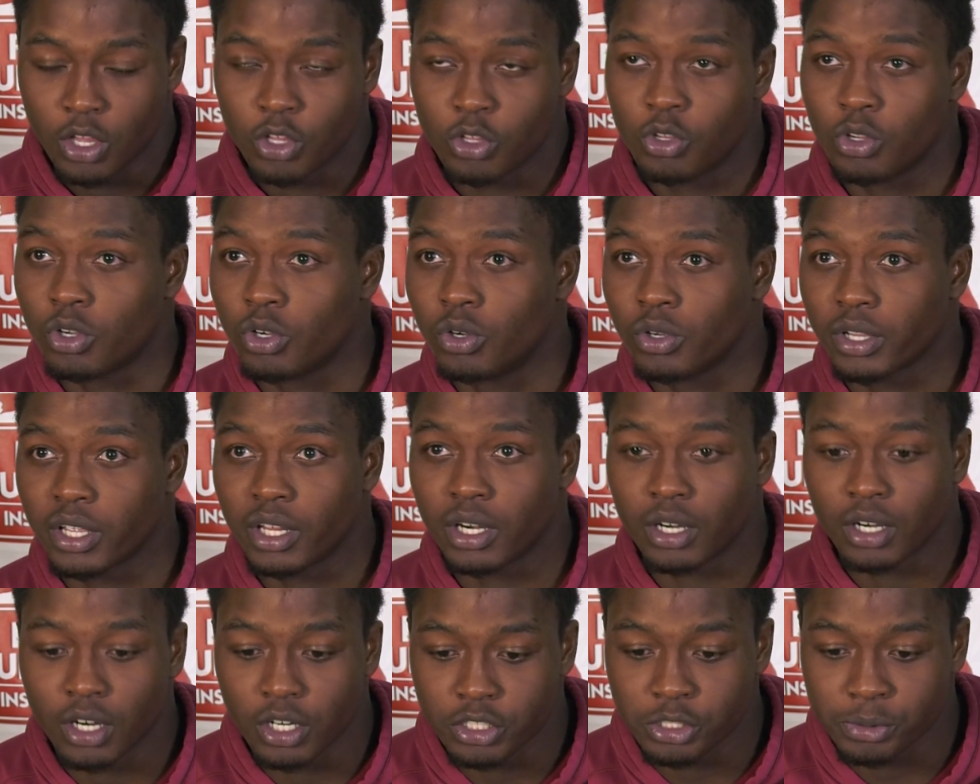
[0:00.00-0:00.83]
You're going to get
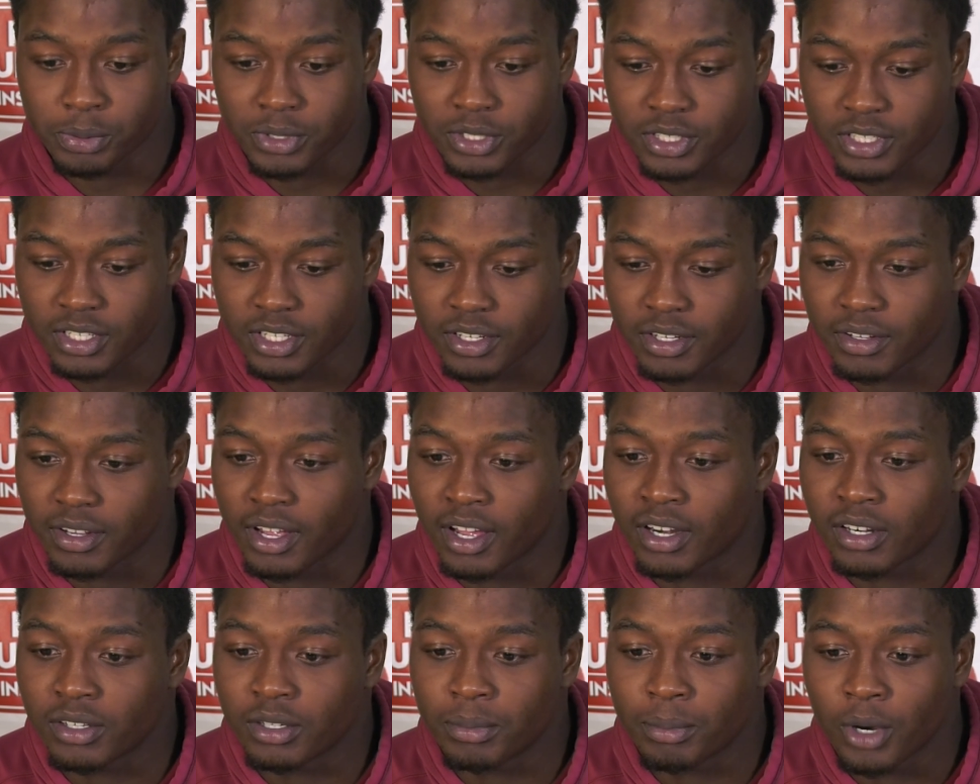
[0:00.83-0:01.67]
100%
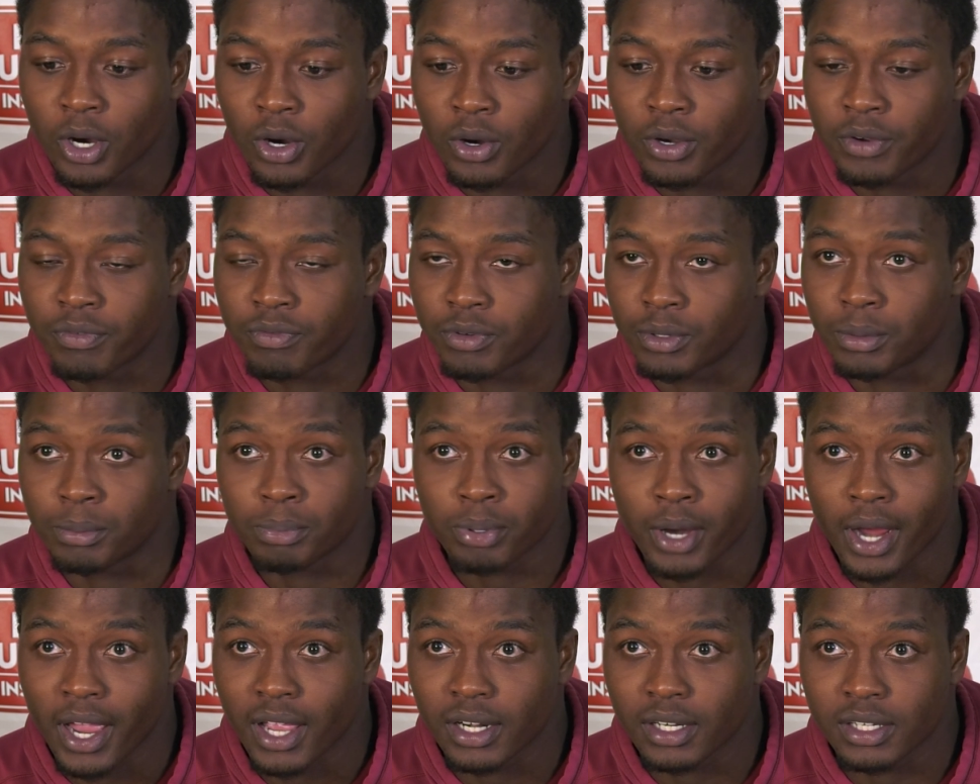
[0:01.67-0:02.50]
out of Amari from
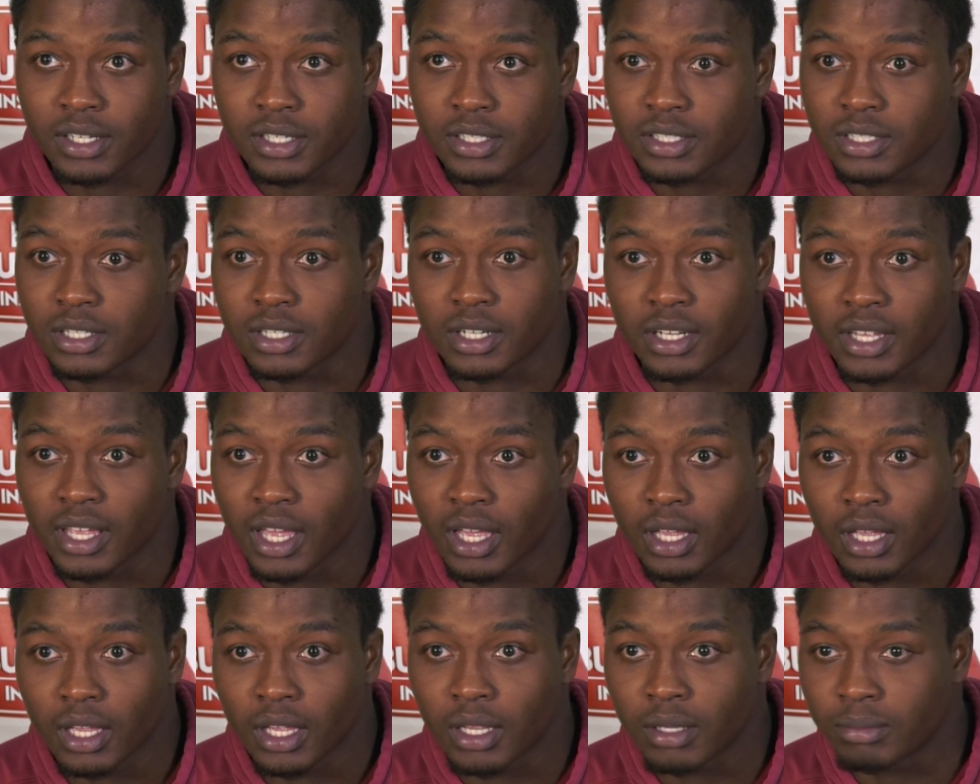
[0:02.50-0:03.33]
practice to the
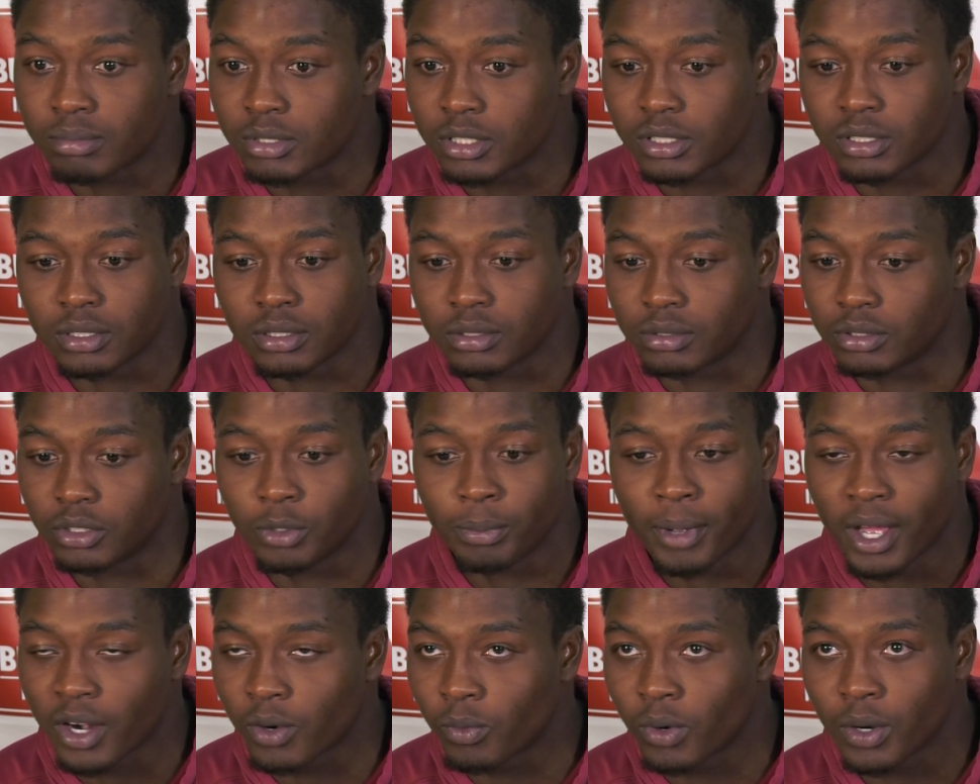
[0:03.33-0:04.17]
game to no
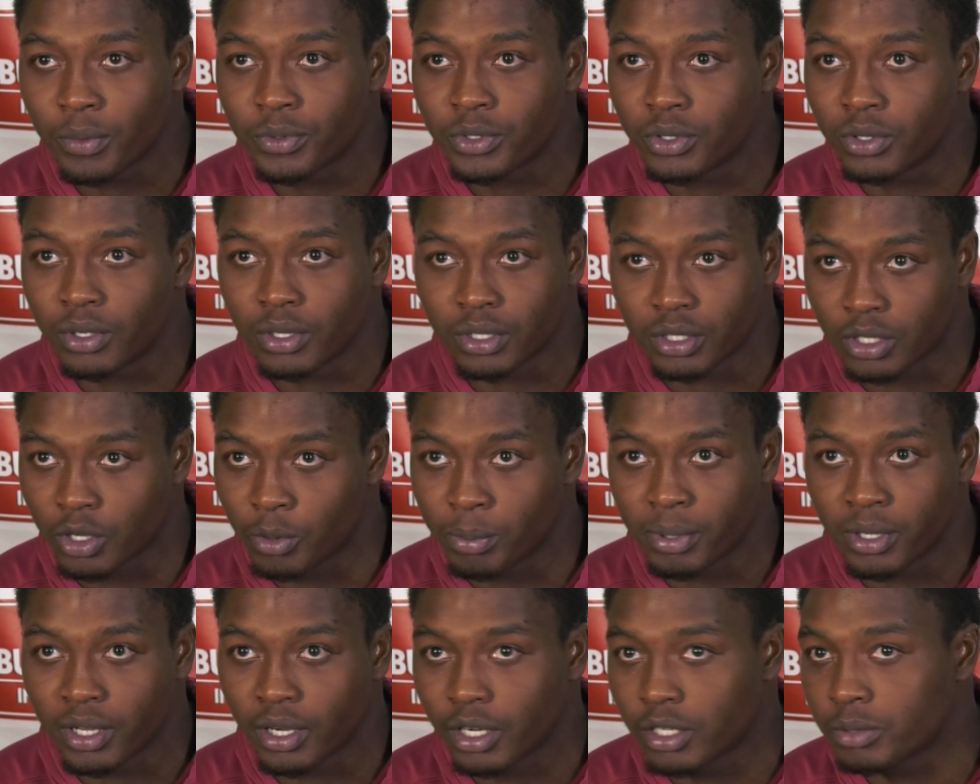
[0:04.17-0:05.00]
matter what we're doing, you're
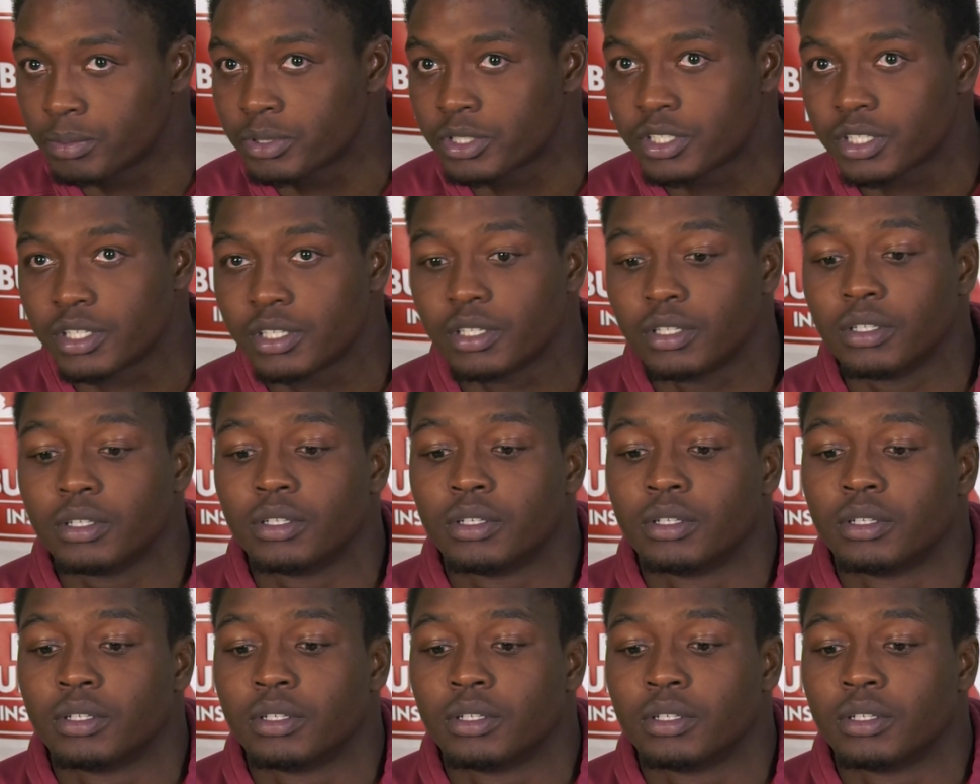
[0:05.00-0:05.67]
going to be 100%.